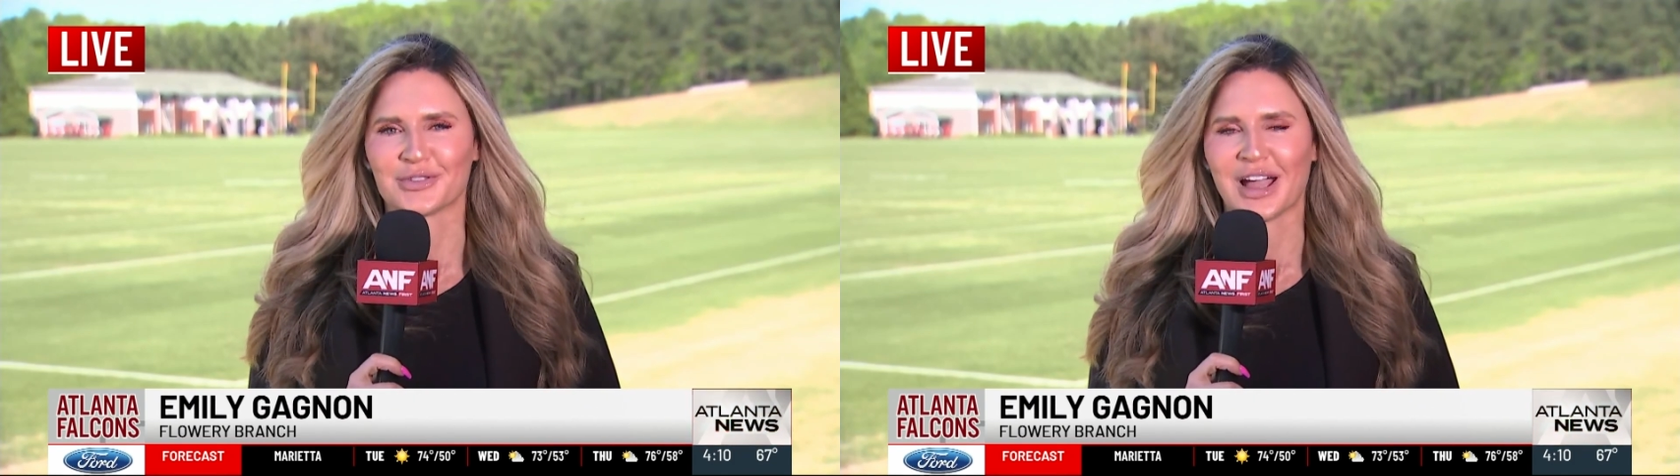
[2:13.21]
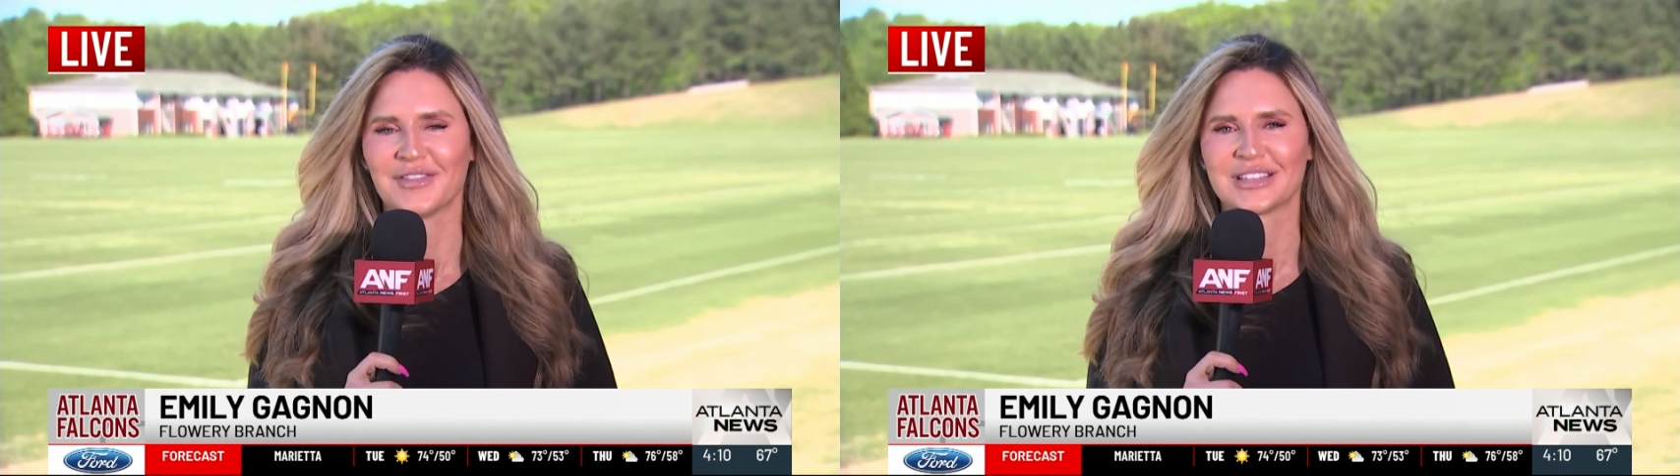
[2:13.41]

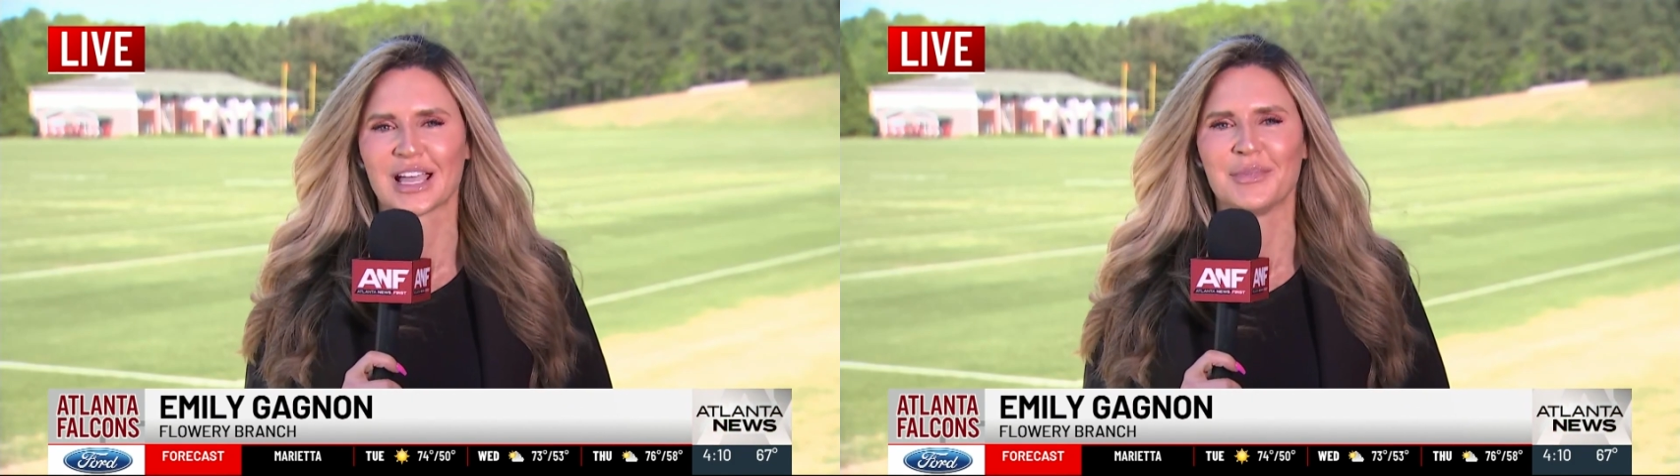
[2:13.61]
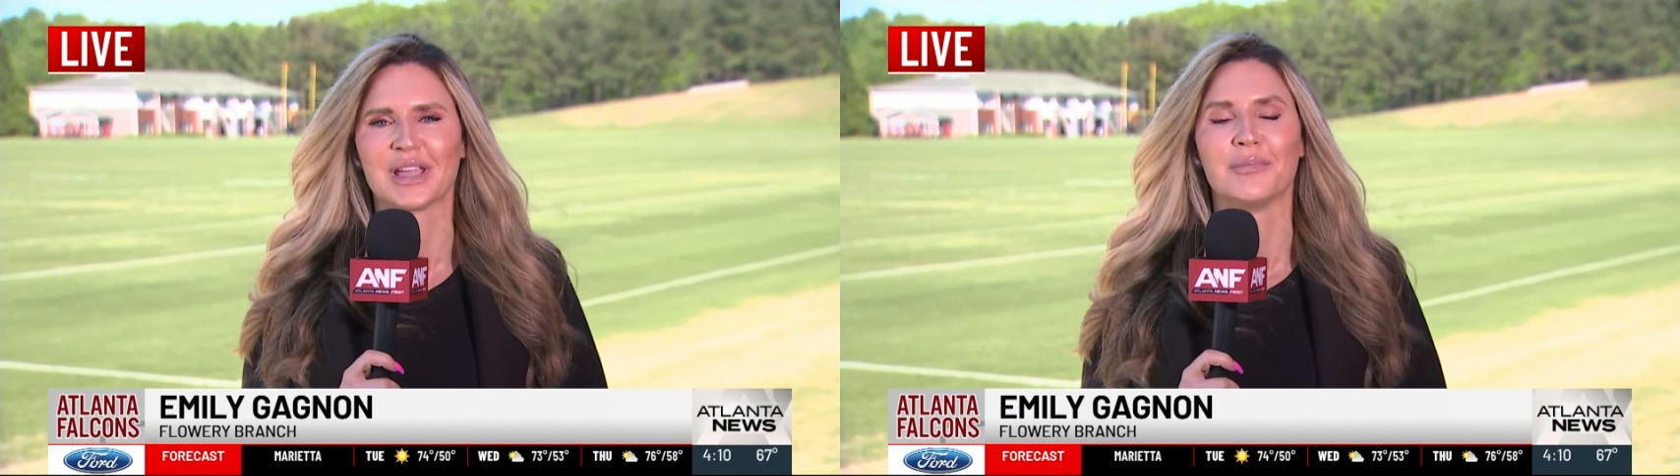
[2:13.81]
draft is
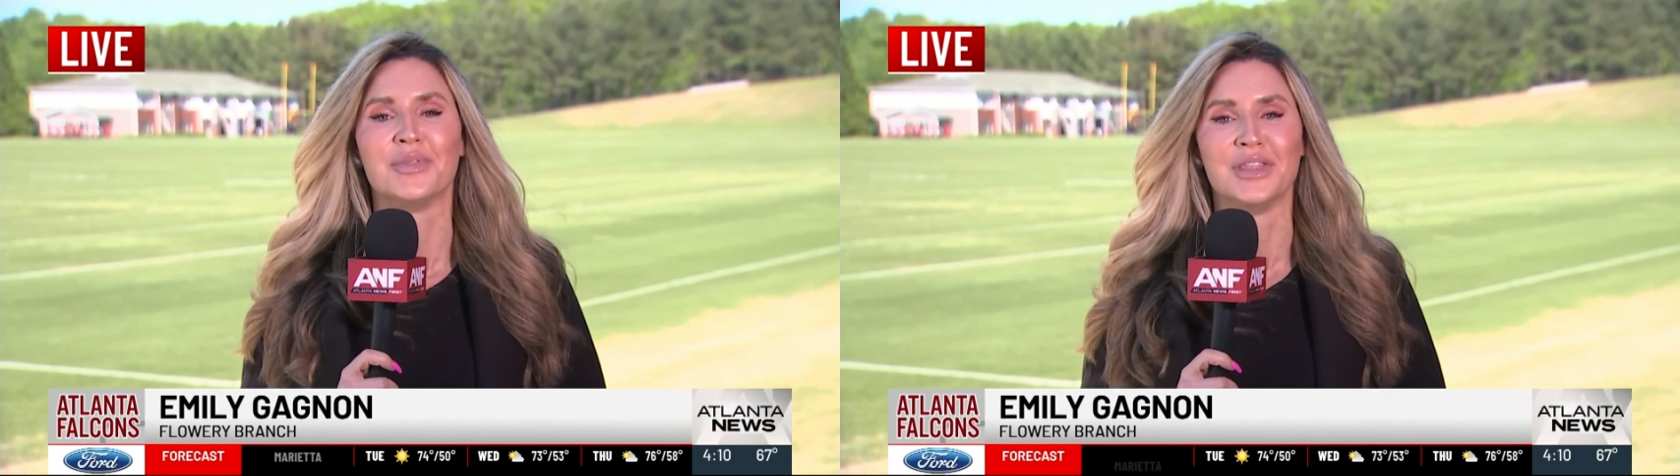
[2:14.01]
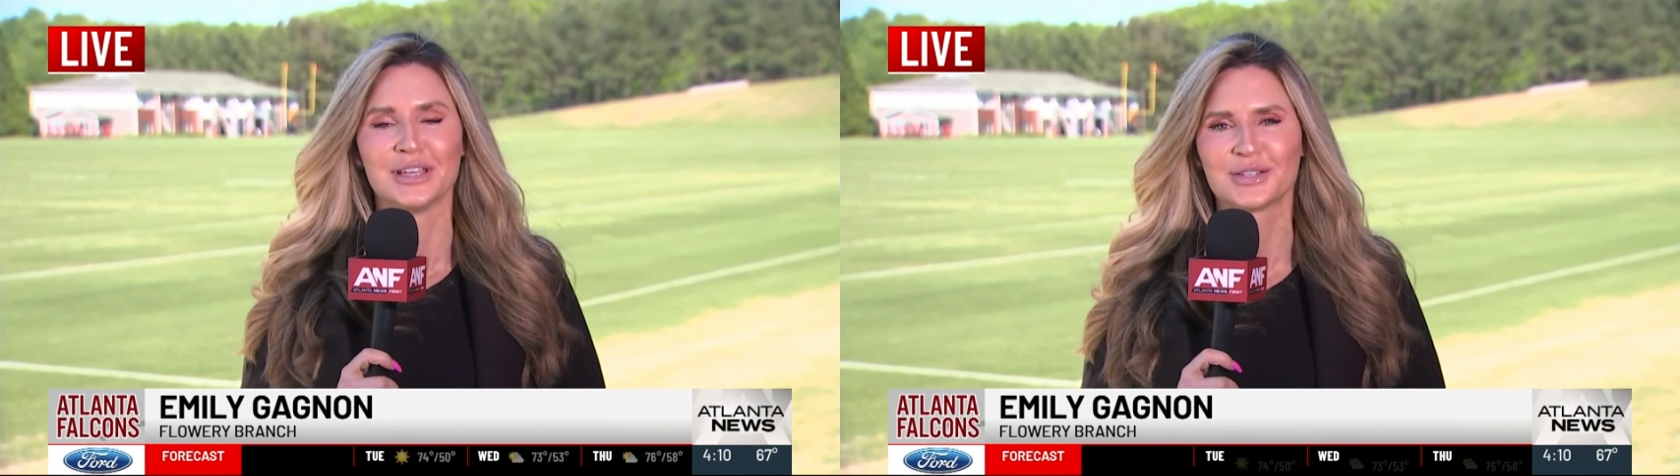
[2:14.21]
coming up
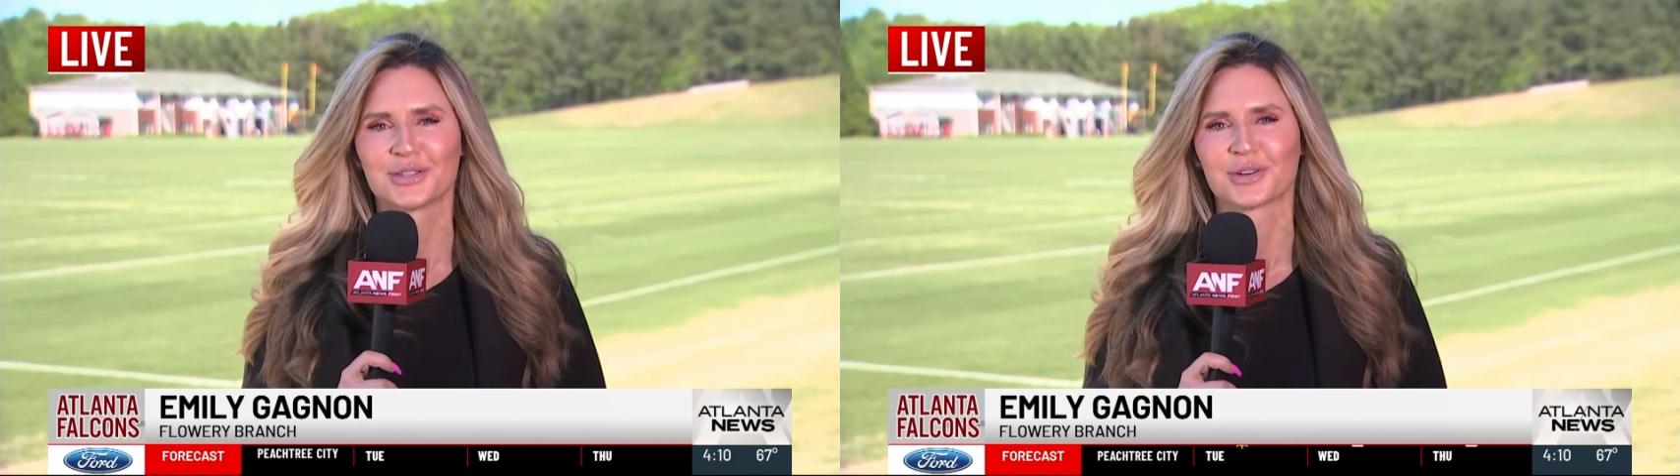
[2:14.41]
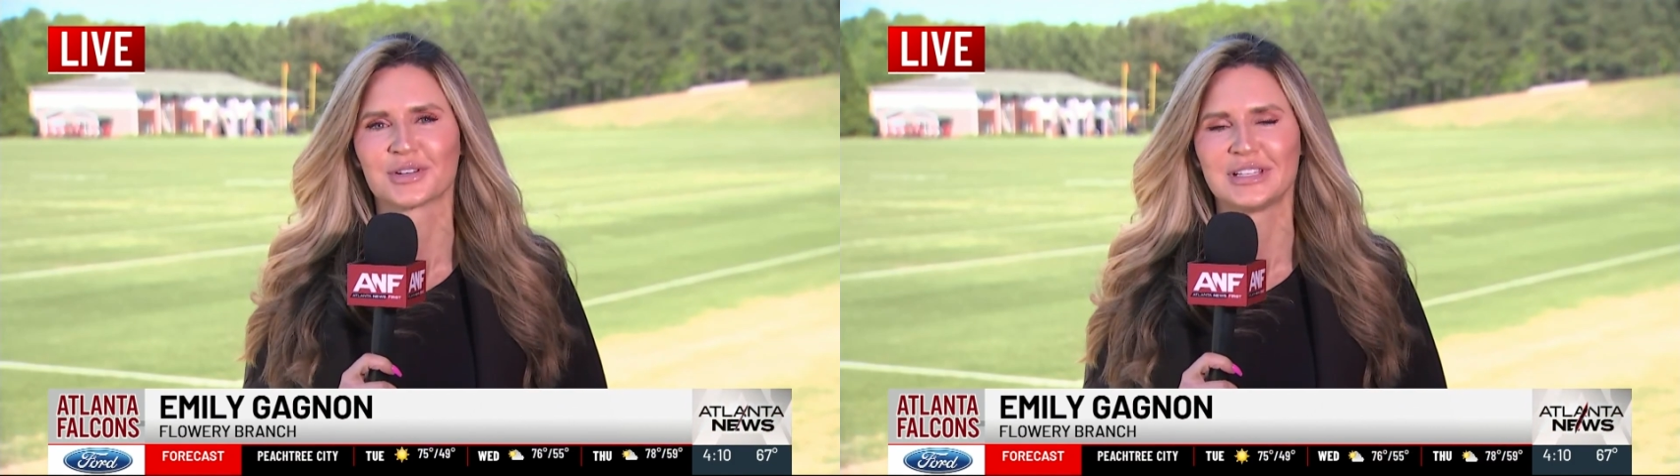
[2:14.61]
this
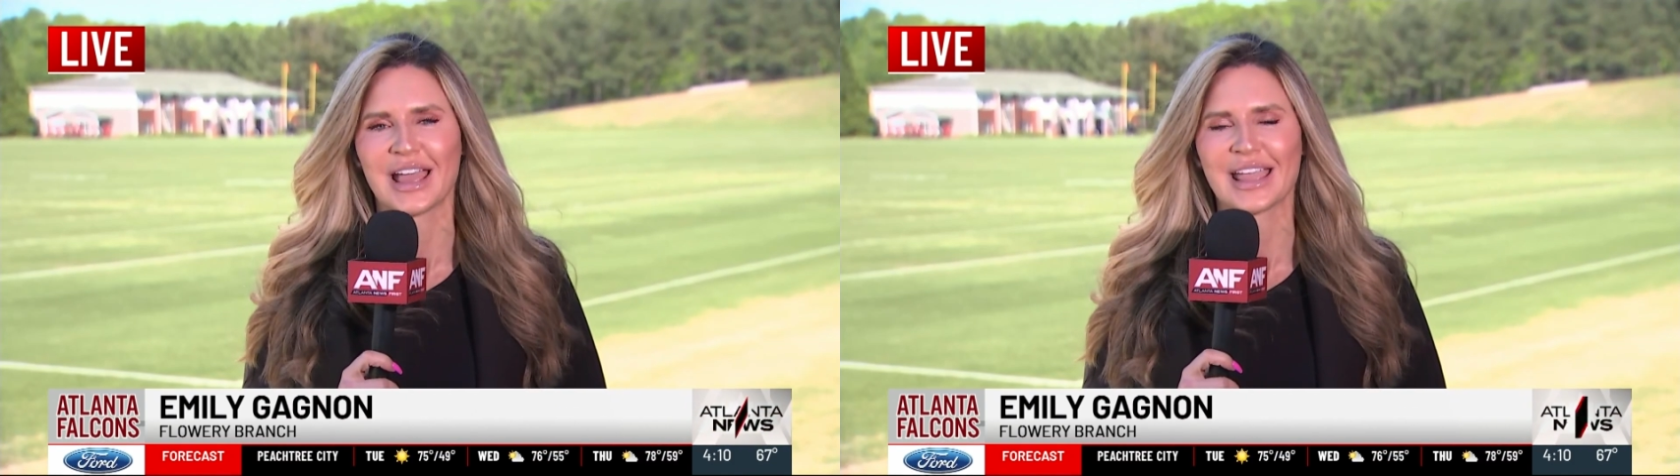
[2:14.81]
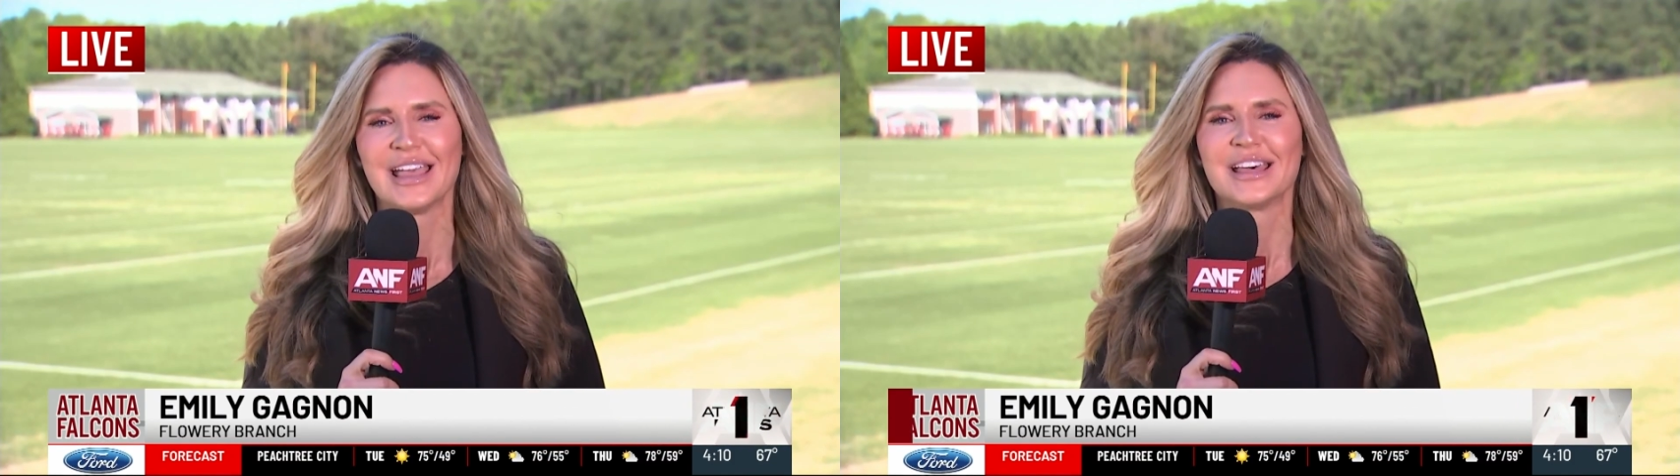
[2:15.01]

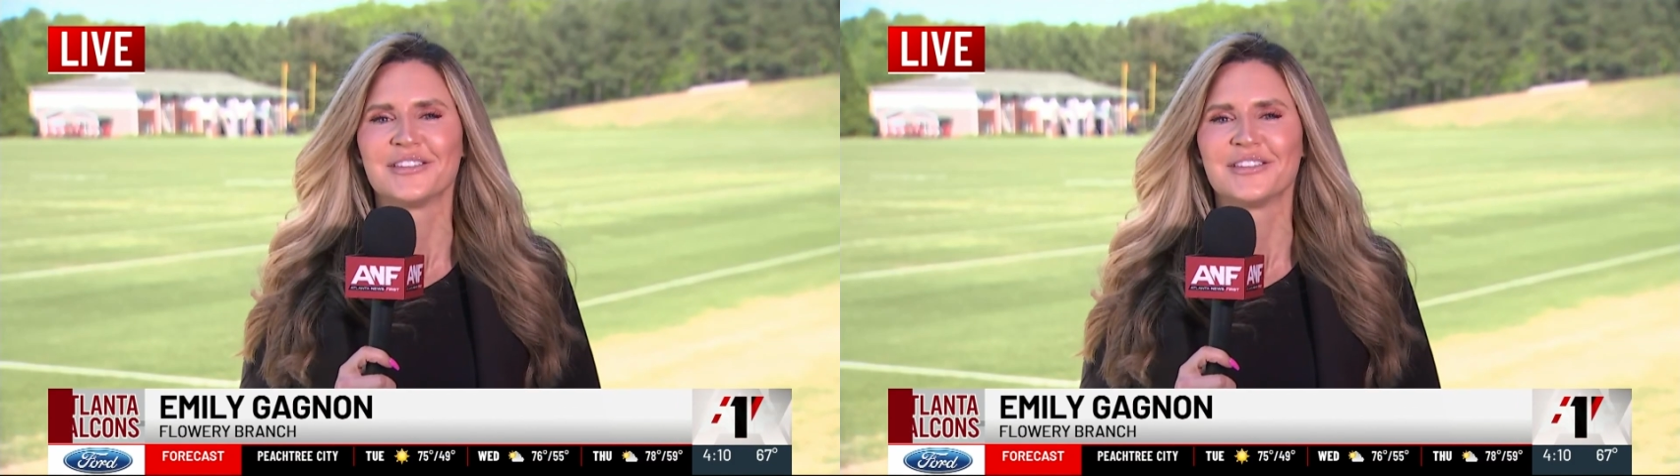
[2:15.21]
Thursday.